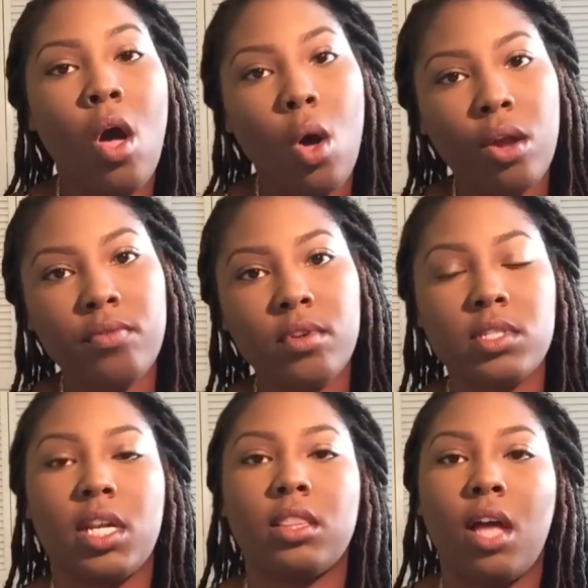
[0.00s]
or reviews
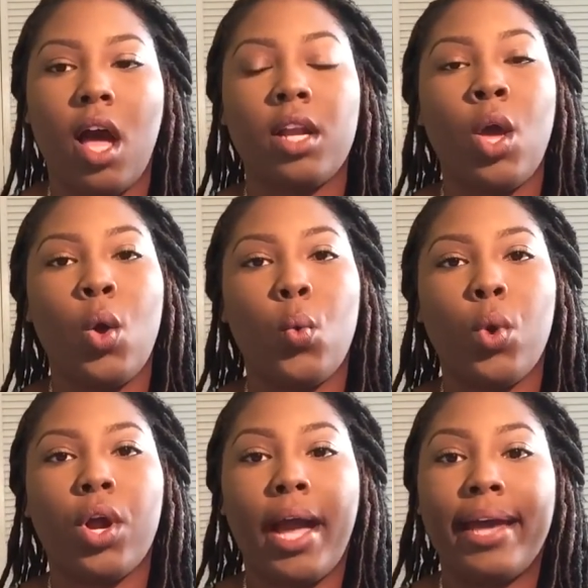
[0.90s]
that I thought
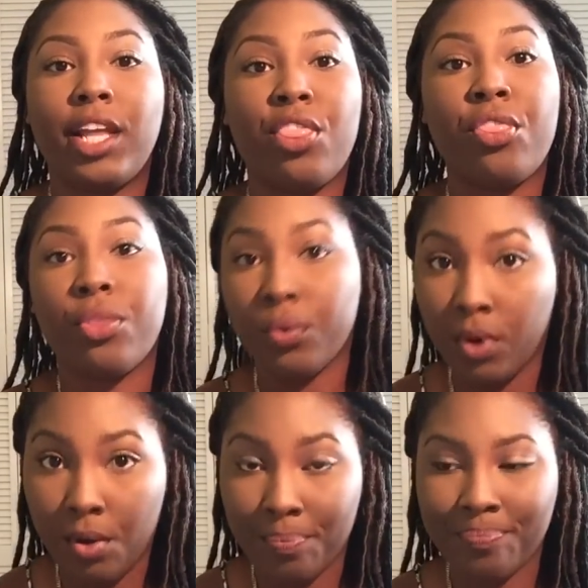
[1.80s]
were kind of
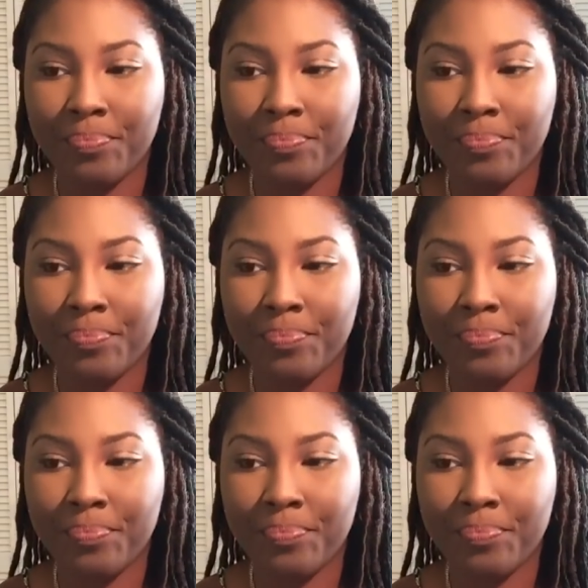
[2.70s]
thorough,